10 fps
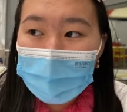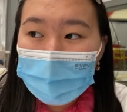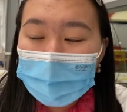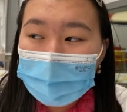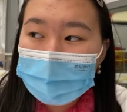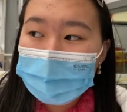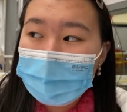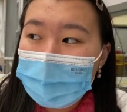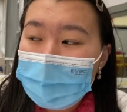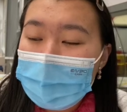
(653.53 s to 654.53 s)
Because
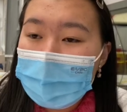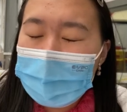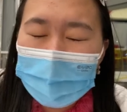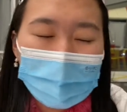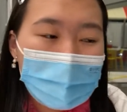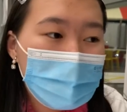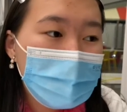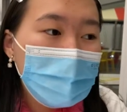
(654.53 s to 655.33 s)
in elementary,